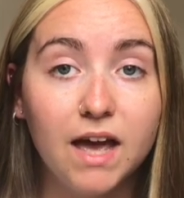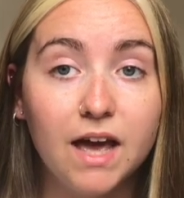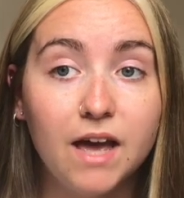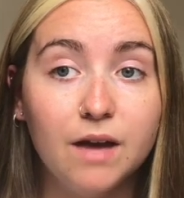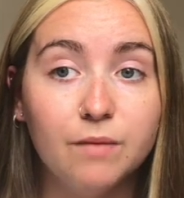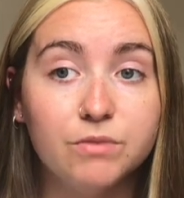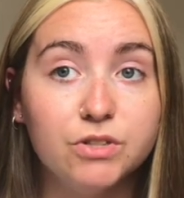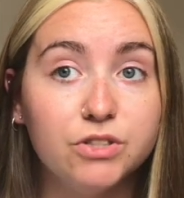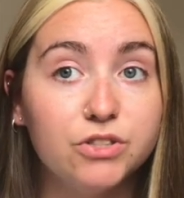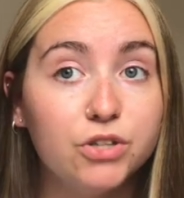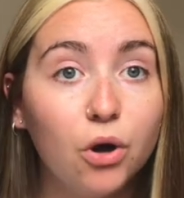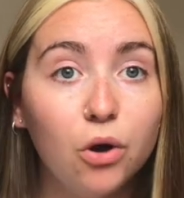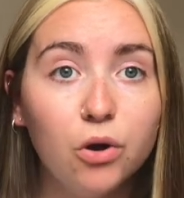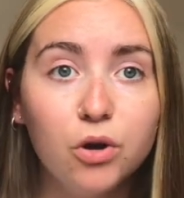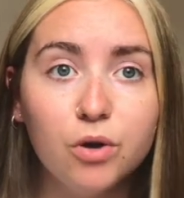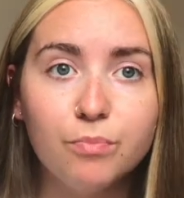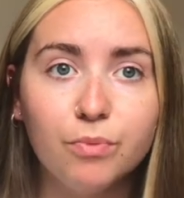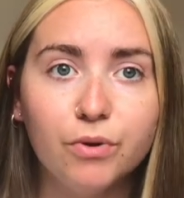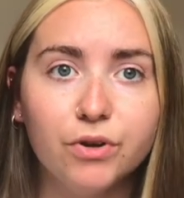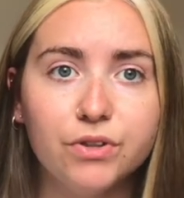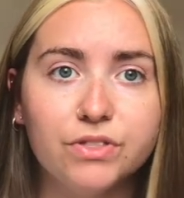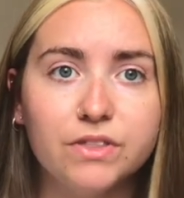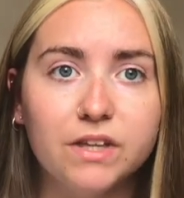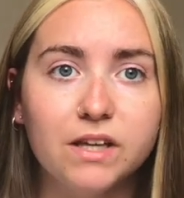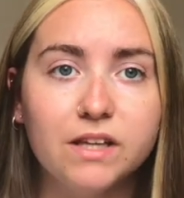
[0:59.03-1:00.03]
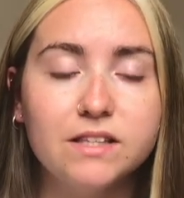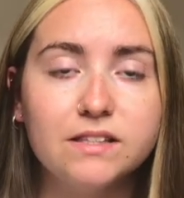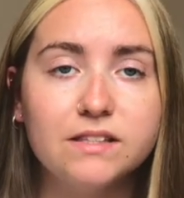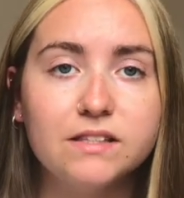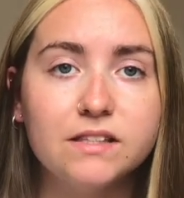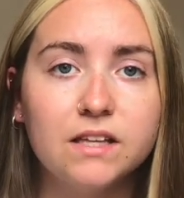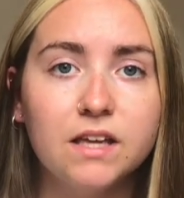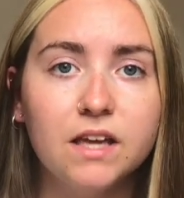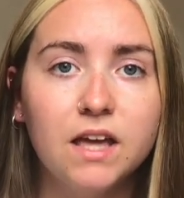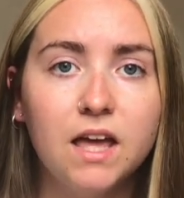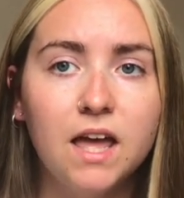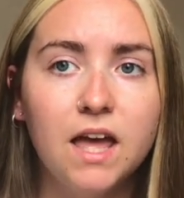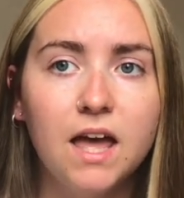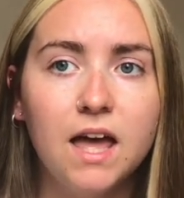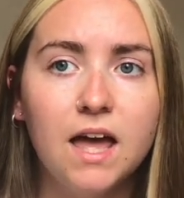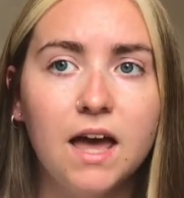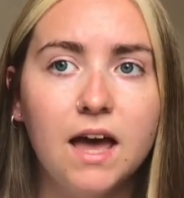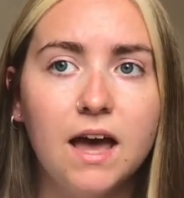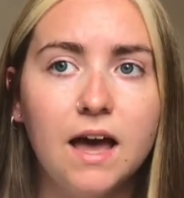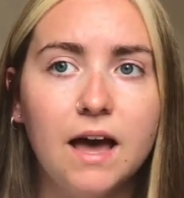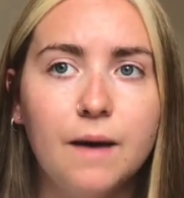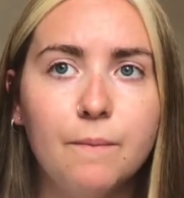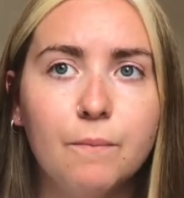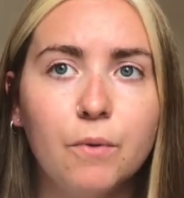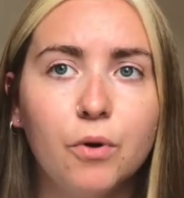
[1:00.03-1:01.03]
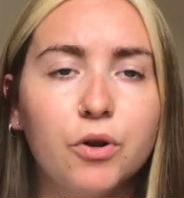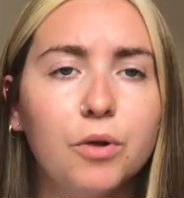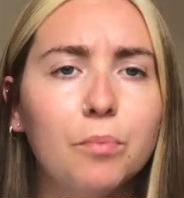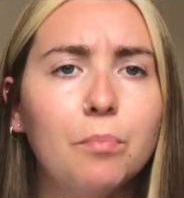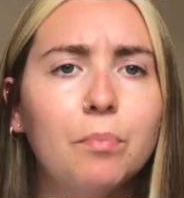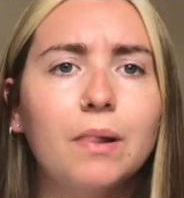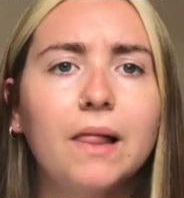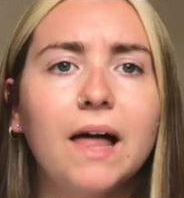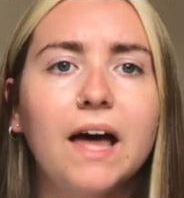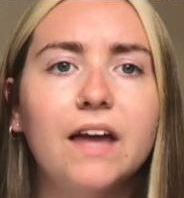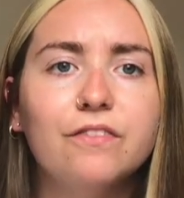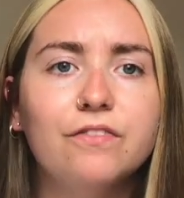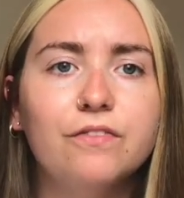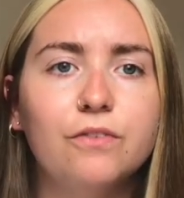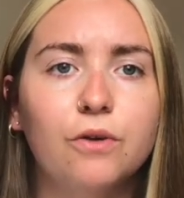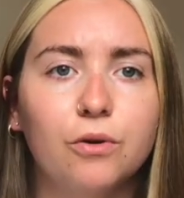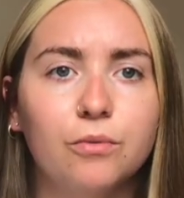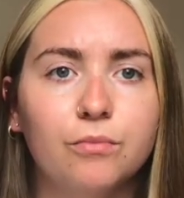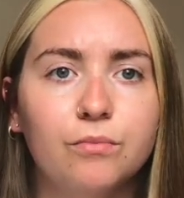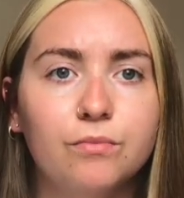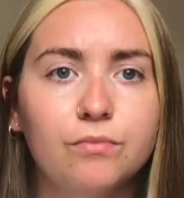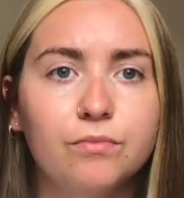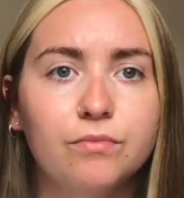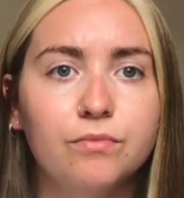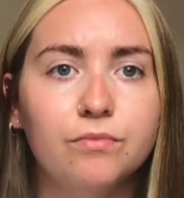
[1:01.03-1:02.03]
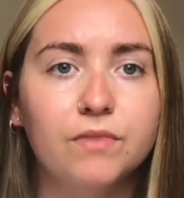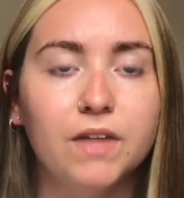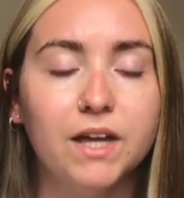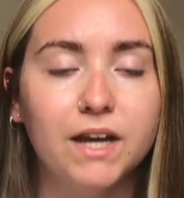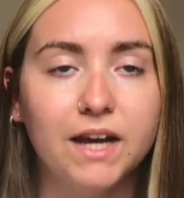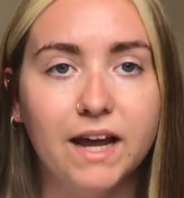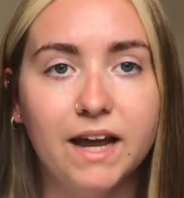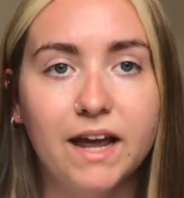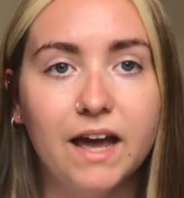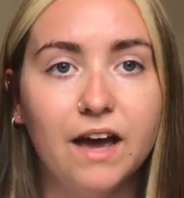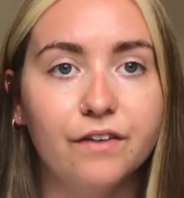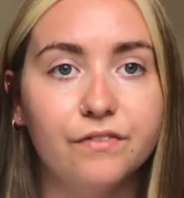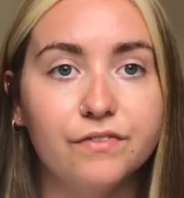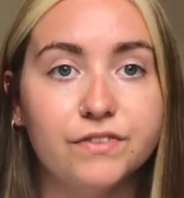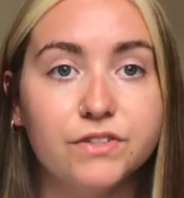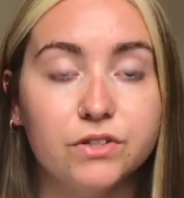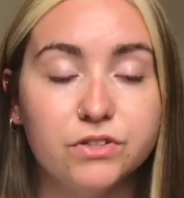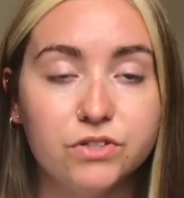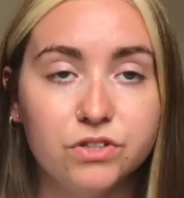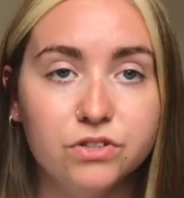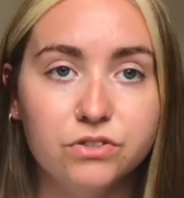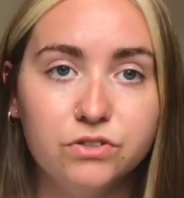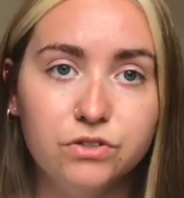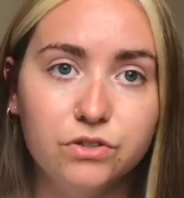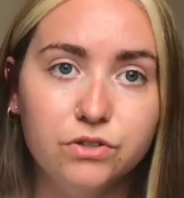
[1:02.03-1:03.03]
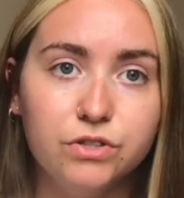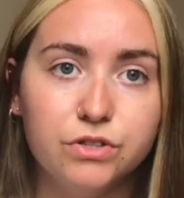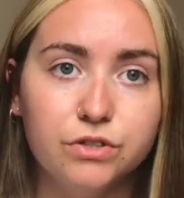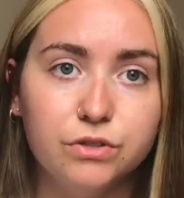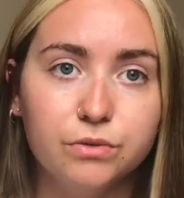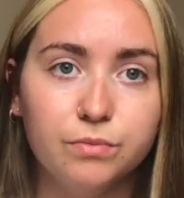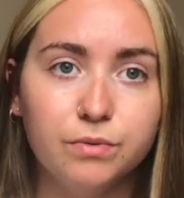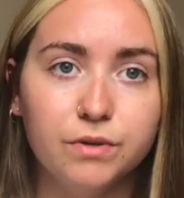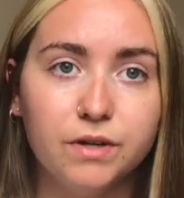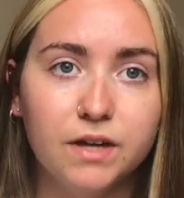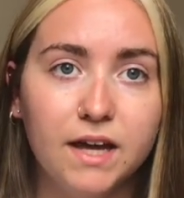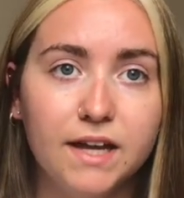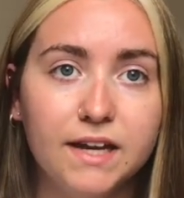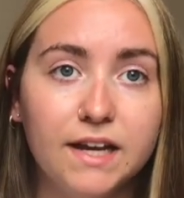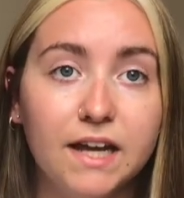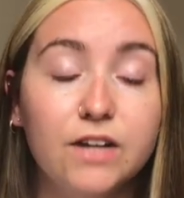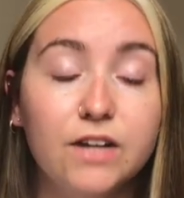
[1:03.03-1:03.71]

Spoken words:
to talk about this on a platform that I have, such as YouTube. And I